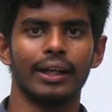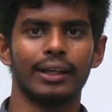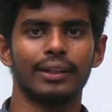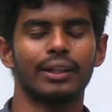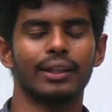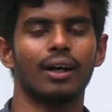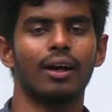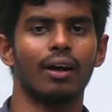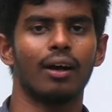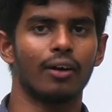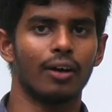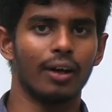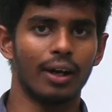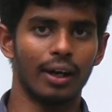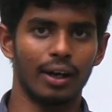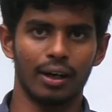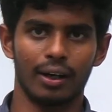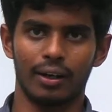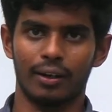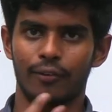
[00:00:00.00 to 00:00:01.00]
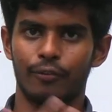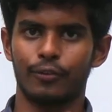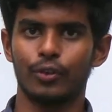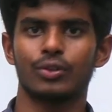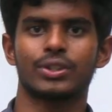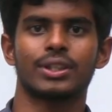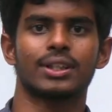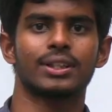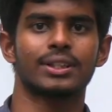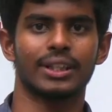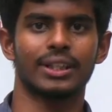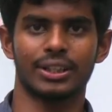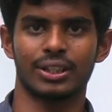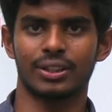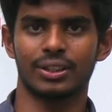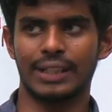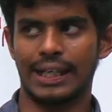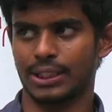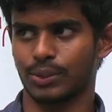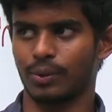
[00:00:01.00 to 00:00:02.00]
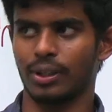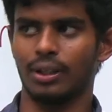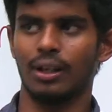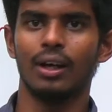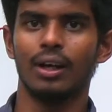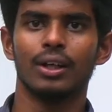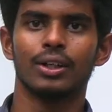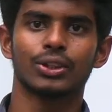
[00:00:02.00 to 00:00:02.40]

in the future sessions as well.